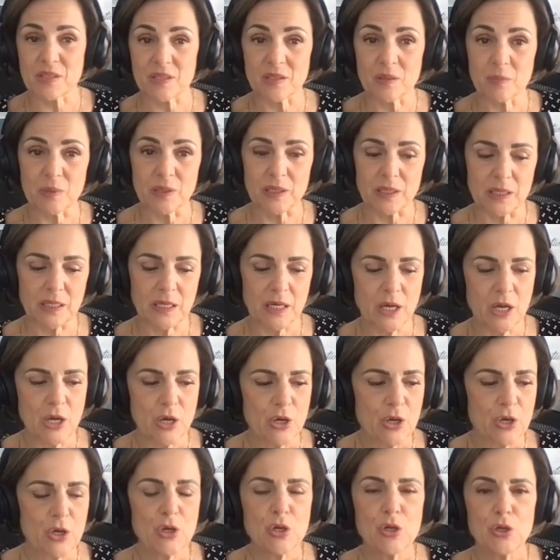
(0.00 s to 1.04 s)
in the book.
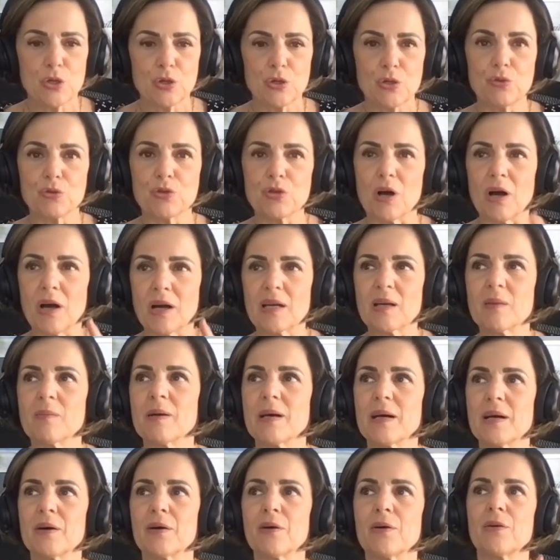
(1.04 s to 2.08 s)
You talk
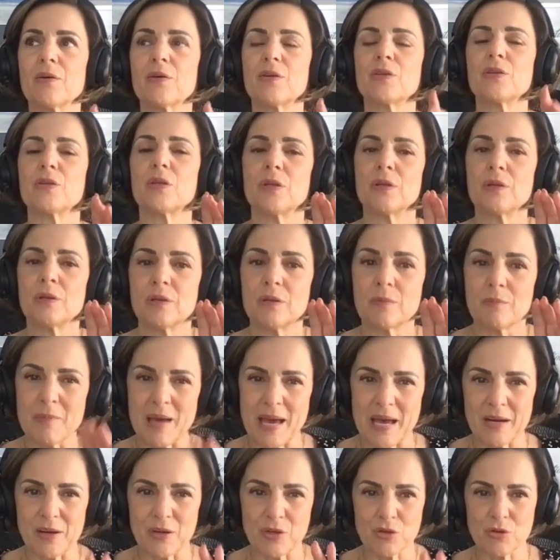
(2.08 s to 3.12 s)
about
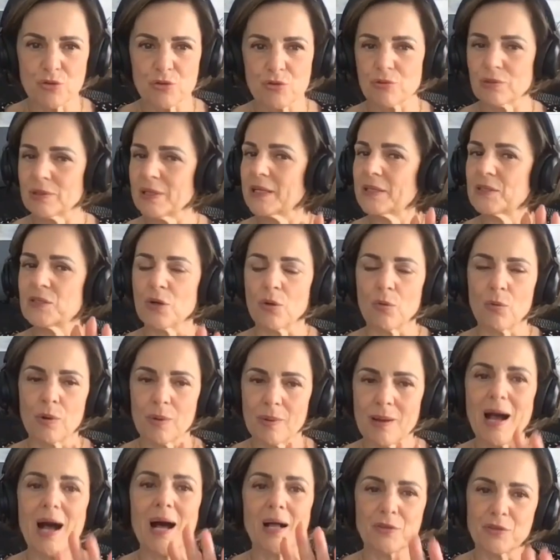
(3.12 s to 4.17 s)
managers who are like, don't worry,
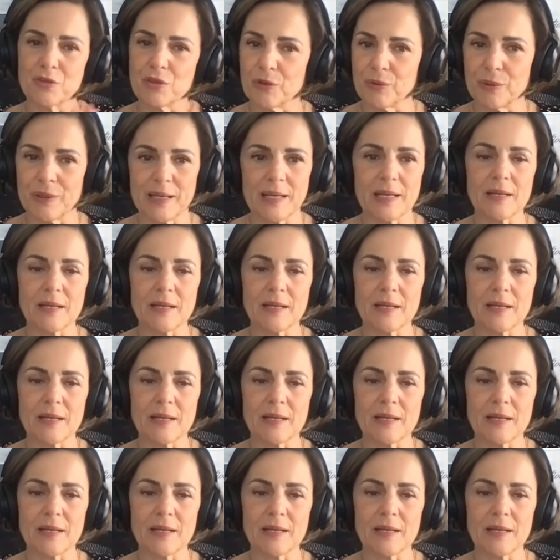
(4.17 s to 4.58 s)
I'll do it.